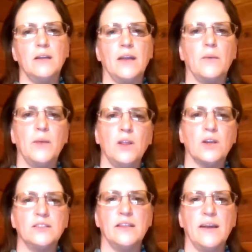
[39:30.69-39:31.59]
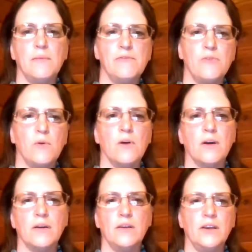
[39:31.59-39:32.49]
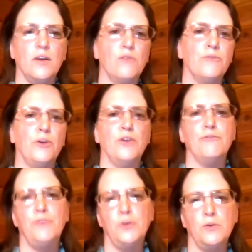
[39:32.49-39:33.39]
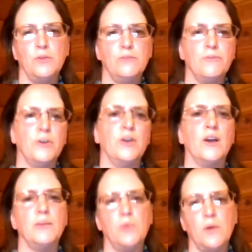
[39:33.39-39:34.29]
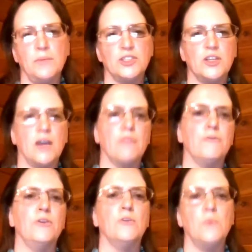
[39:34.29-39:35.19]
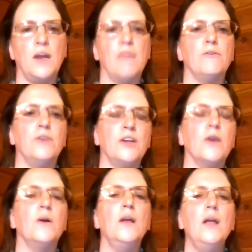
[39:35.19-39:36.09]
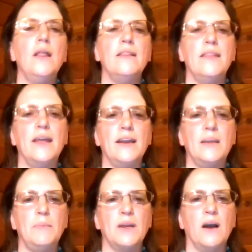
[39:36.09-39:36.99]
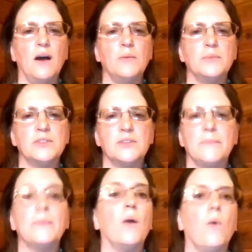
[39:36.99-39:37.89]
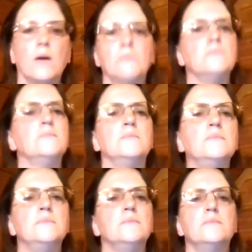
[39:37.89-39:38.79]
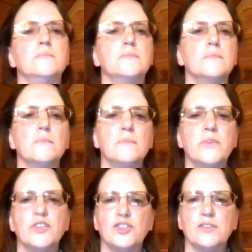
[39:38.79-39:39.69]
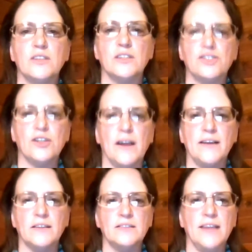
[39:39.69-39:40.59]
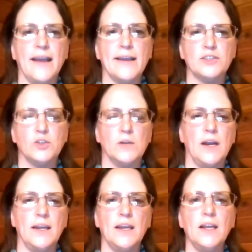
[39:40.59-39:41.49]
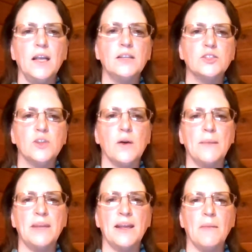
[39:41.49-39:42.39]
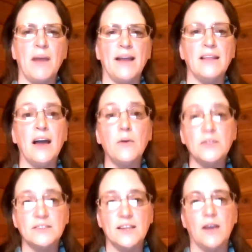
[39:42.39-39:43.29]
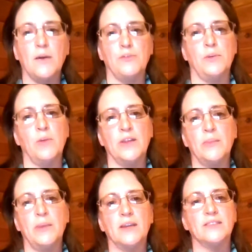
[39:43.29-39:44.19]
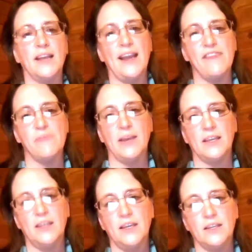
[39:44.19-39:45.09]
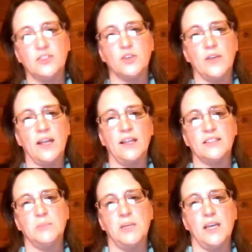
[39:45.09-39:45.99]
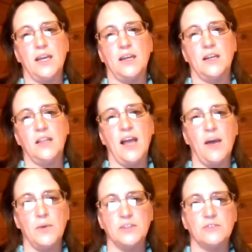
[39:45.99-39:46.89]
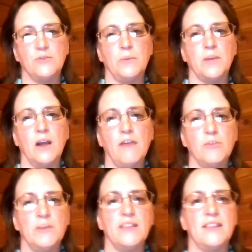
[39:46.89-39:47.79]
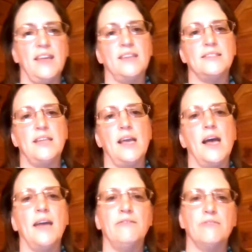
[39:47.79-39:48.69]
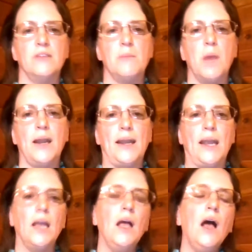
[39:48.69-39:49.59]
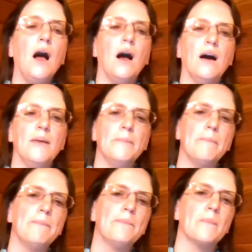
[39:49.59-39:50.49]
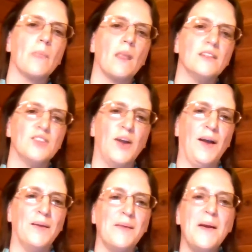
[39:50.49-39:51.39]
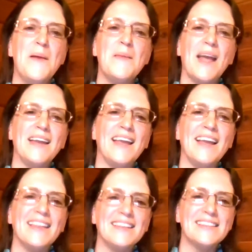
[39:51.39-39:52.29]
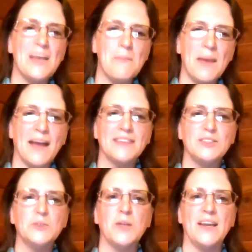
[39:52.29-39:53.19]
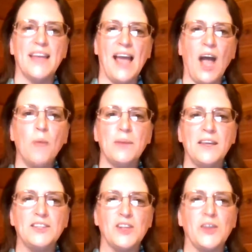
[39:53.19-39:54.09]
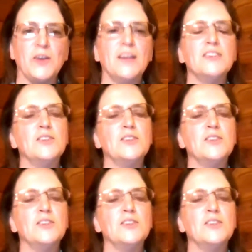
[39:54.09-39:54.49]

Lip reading: Like, we look to them for, for your food, for your unemployment check, for your whatever, that right. It becomes, or the child tax credit. So I'm going to get my allowance now every month because I have my kids. So that lets me get an allowance from the government. Thanks, Dad, for the money. So, and let's get back to like helping each other.